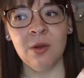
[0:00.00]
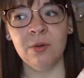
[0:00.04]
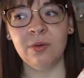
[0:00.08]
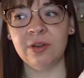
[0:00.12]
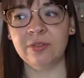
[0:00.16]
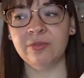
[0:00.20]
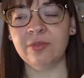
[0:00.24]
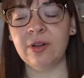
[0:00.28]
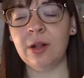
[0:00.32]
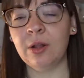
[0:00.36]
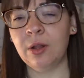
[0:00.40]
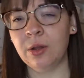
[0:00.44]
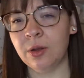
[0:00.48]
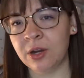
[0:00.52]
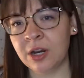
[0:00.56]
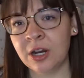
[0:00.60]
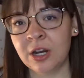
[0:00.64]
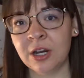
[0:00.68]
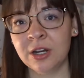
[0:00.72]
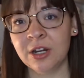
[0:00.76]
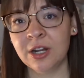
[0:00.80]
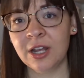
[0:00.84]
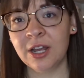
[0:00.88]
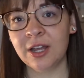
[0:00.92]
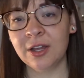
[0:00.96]
We follow
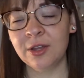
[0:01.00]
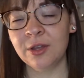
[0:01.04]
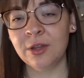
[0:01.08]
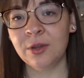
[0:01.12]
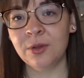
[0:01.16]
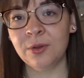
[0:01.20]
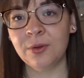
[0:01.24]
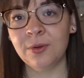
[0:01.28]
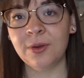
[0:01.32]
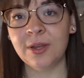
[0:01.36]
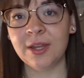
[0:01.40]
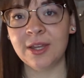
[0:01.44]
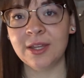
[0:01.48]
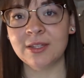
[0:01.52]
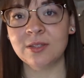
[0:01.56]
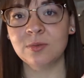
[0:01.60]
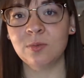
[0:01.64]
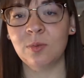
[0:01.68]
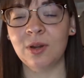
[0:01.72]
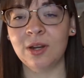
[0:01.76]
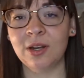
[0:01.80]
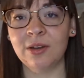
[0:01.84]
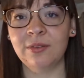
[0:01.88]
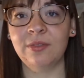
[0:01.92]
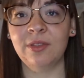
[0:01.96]
Hrta, who is
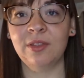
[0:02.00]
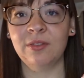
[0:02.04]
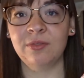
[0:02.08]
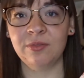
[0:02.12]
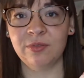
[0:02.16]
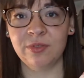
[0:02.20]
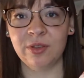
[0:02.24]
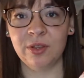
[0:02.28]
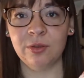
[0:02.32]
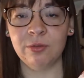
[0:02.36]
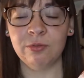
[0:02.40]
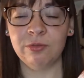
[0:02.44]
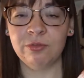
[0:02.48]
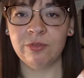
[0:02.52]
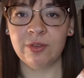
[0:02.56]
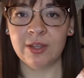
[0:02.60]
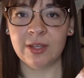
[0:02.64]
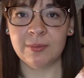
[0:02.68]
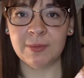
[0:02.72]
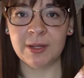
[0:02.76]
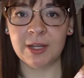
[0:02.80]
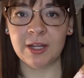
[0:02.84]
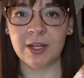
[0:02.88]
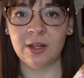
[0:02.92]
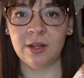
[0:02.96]
one of the few
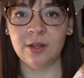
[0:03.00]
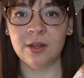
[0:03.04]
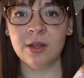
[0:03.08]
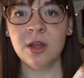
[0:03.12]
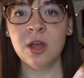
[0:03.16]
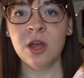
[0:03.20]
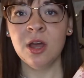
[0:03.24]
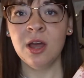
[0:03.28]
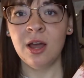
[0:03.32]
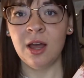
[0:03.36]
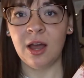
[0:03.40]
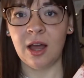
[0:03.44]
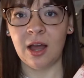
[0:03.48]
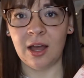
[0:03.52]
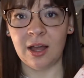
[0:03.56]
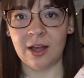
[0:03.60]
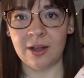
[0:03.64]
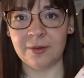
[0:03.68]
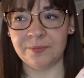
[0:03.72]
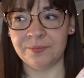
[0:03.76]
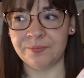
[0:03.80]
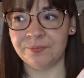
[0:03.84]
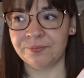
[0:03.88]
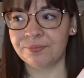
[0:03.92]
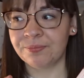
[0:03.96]
female
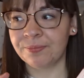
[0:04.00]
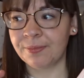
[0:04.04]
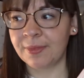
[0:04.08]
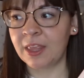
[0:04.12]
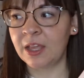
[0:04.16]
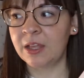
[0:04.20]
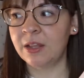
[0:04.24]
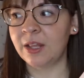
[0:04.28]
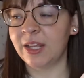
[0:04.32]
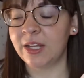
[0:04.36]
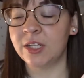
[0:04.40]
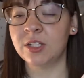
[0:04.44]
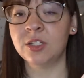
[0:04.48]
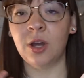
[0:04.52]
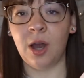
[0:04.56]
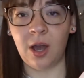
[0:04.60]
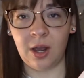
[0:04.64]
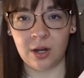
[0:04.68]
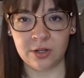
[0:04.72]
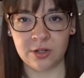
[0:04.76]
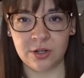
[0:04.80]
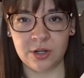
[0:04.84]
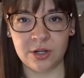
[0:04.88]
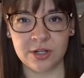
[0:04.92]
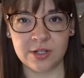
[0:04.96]
um, like
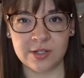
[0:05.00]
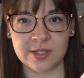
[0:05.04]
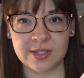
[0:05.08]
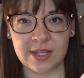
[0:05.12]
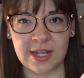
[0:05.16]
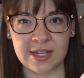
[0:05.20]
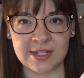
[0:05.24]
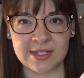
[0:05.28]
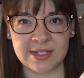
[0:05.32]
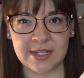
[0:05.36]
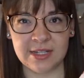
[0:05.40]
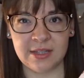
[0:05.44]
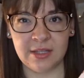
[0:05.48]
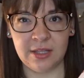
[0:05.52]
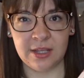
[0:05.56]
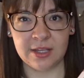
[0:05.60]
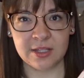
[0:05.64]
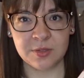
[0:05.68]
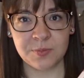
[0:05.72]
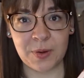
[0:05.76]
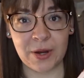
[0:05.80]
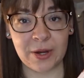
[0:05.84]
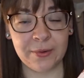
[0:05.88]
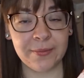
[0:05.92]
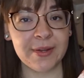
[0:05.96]
doctors that did the
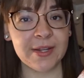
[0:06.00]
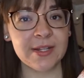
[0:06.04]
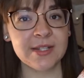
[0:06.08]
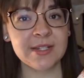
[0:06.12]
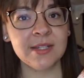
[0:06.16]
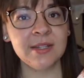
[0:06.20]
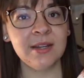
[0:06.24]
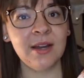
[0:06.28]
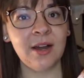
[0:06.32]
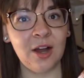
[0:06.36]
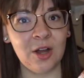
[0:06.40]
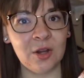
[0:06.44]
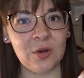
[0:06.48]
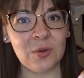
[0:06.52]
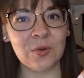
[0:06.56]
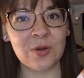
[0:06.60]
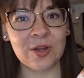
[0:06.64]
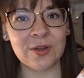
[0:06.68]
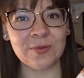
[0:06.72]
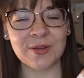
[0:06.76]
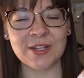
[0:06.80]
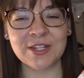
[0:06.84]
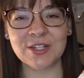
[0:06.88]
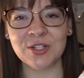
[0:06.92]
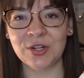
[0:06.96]
experiment on
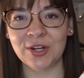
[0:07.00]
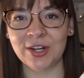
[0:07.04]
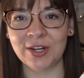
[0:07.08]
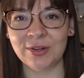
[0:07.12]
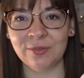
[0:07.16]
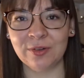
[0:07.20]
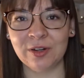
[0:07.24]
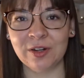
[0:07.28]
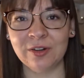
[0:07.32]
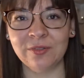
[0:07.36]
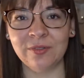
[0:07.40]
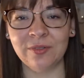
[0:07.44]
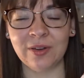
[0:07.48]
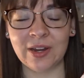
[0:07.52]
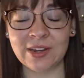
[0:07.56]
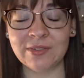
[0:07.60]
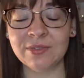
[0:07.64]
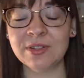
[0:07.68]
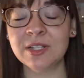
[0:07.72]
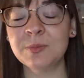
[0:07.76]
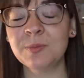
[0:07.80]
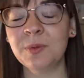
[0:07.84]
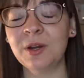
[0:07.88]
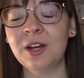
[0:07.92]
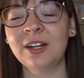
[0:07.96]
women during
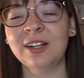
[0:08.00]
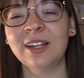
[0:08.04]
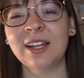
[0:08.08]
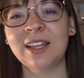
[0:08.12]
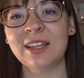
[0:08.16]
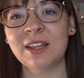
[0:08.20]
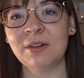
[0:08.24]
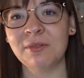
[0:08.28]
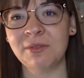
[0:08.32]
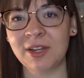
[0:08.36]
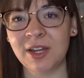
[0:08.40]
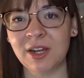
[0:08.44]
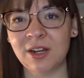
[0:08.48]
Ravensbrück, and then we